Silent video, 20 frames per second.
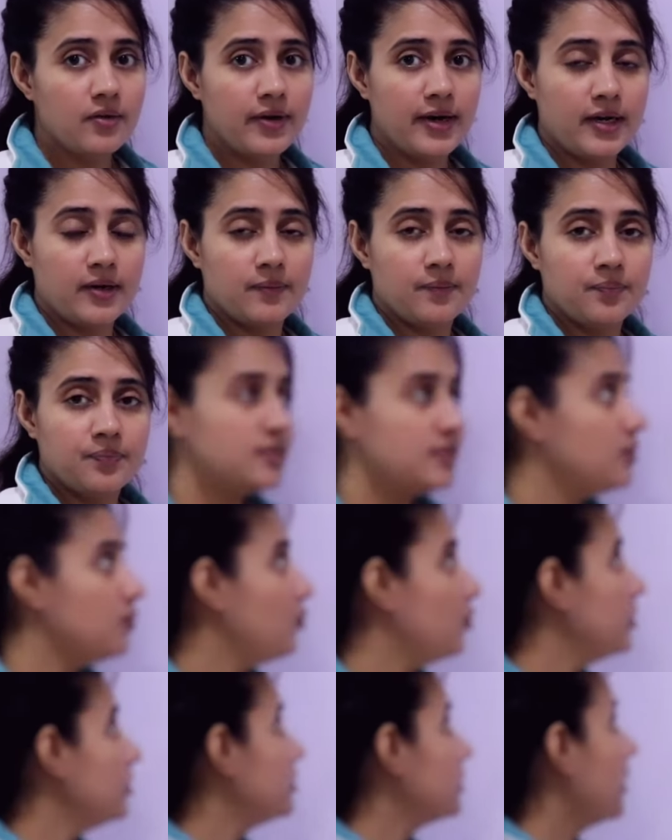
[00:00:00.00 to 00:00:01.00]
right? Let us see
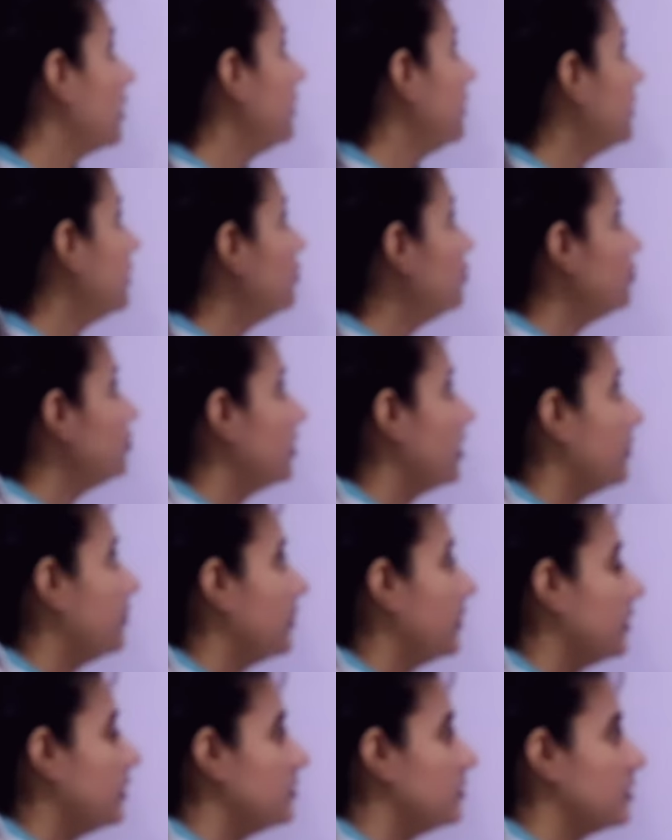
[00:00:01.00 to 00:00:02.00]
what is continue
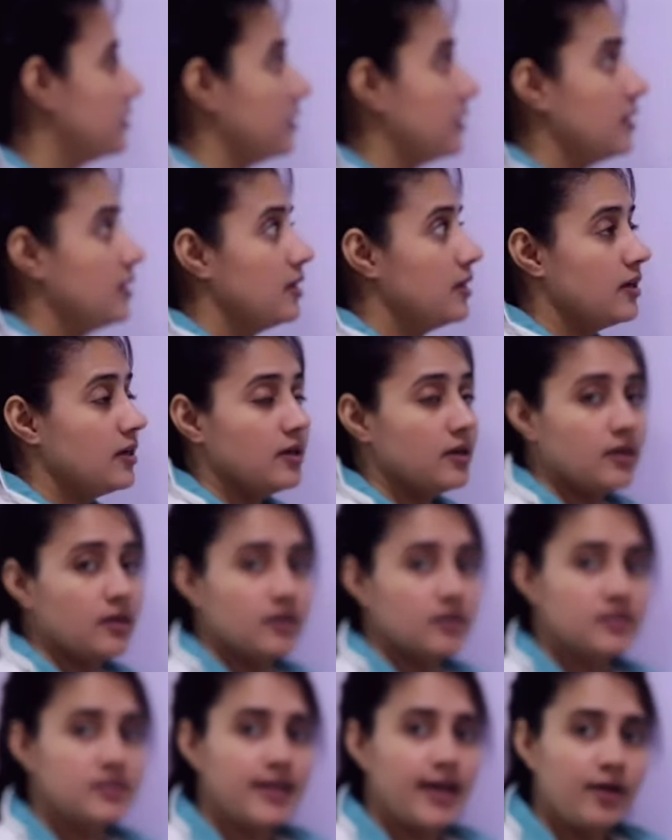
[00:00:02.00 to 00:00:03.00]
statement in C.
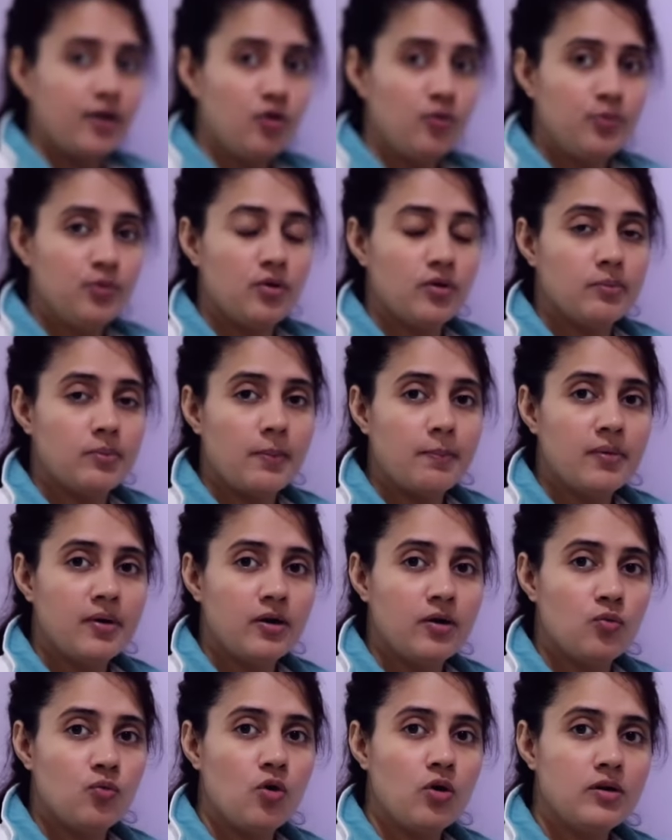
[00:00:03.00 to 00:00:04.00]
See, I hope you
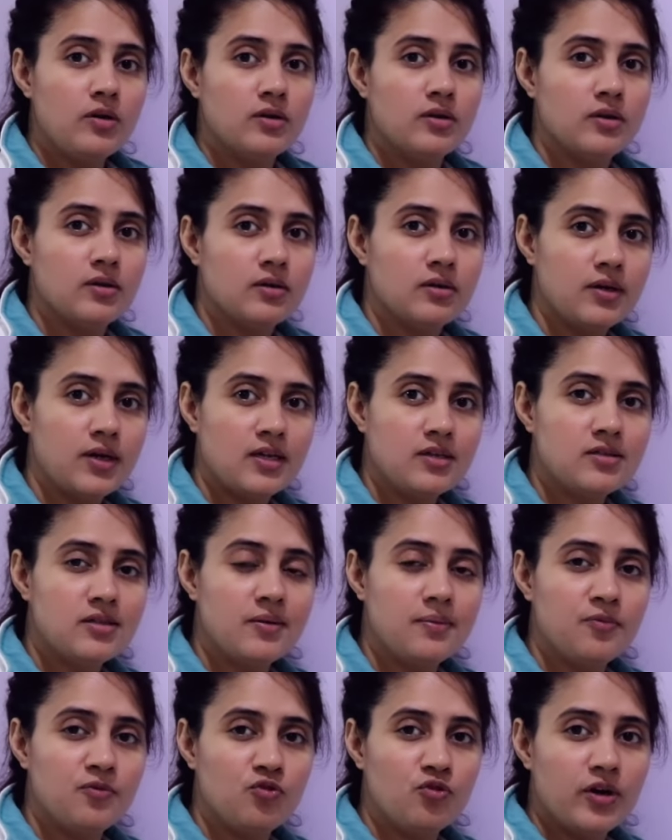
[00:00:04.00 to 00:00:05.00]
remember what does
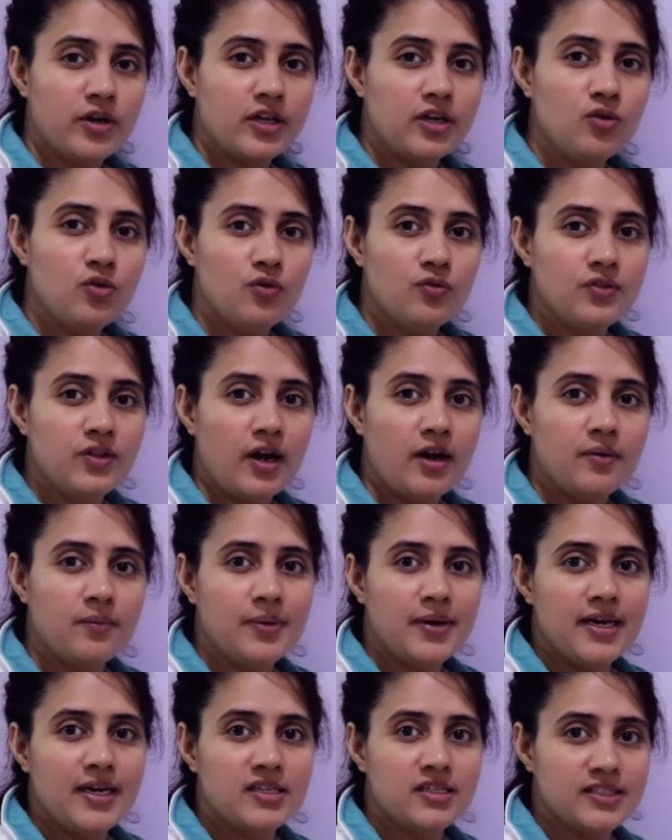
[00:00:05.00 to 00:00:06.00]
the working of that
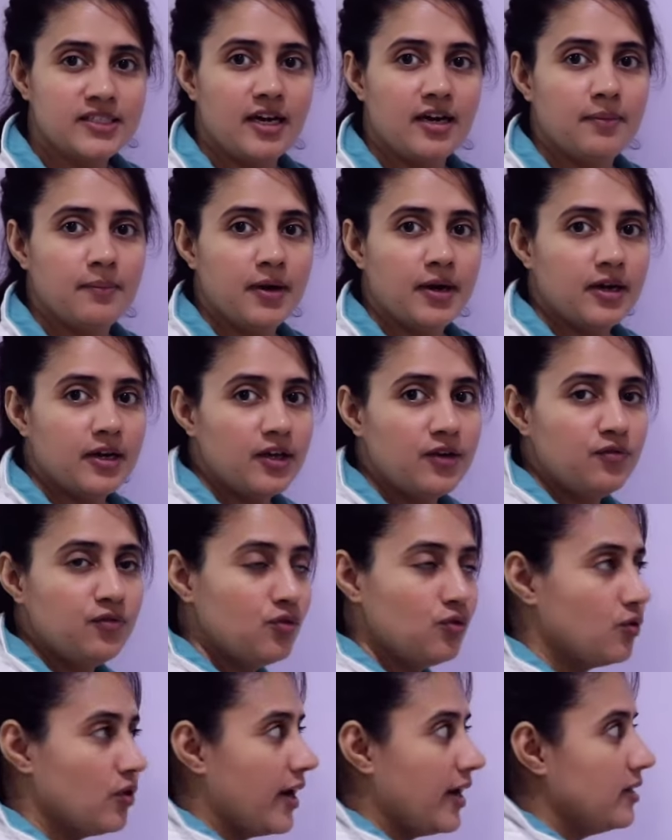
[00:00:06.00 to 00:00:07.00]
break statement. If
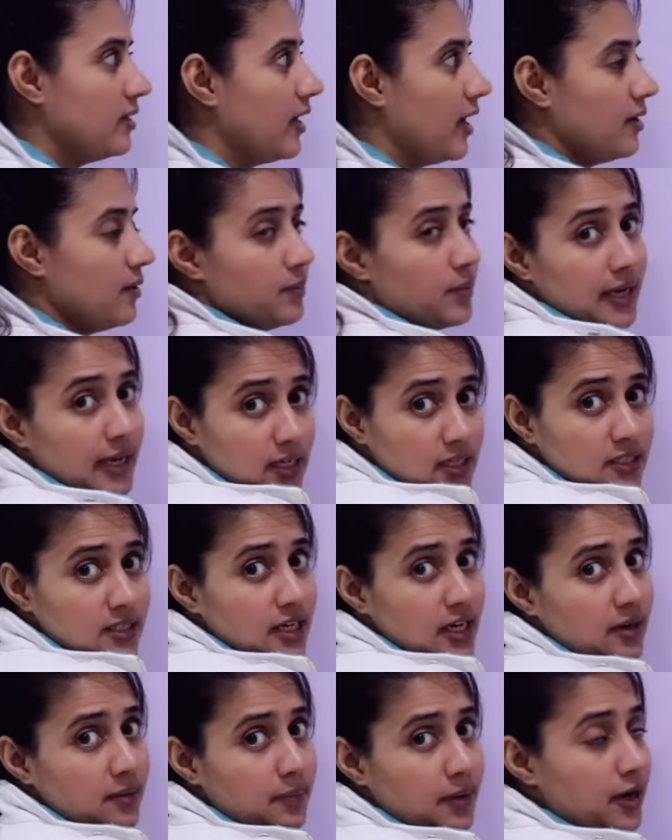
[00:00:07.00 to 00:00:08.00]
you write that break
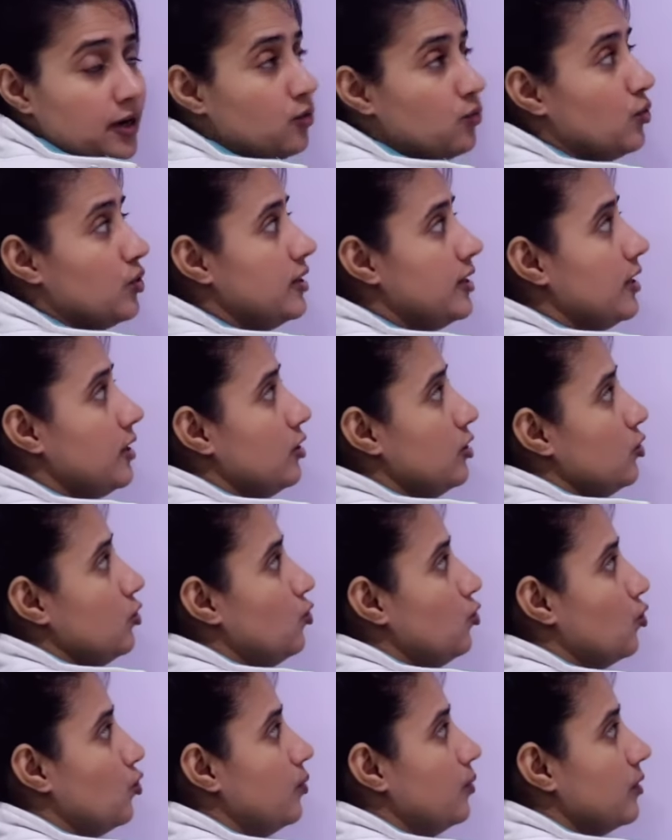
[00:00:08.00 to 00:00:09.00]
statement within
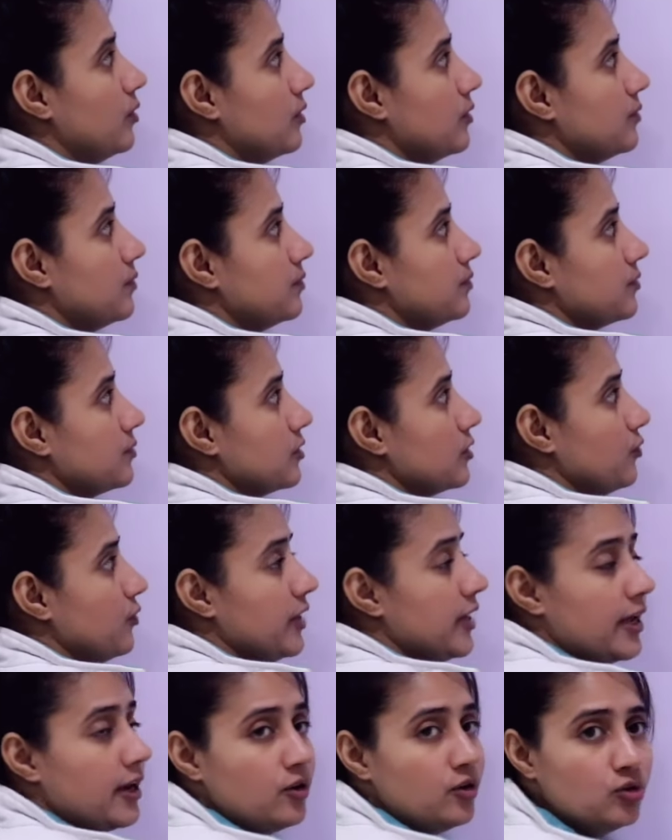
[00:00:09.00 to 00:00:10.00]
loop,
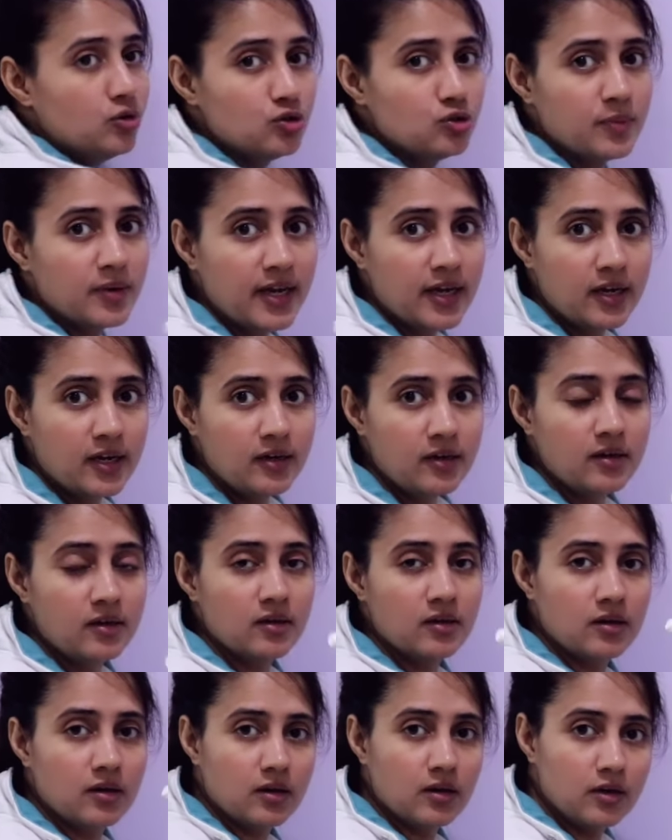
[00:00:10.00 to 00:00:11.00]
we can use break in
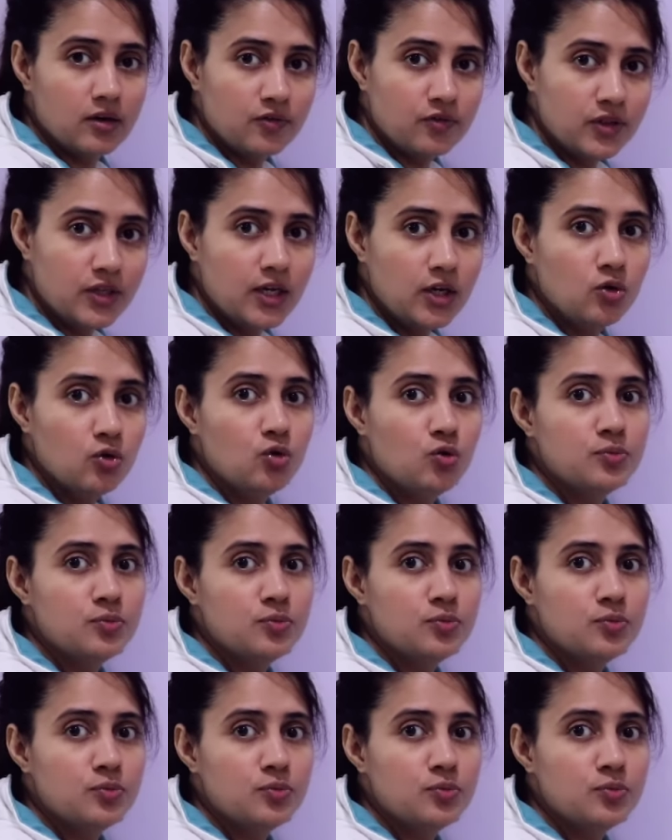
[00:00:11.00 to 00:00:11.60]
within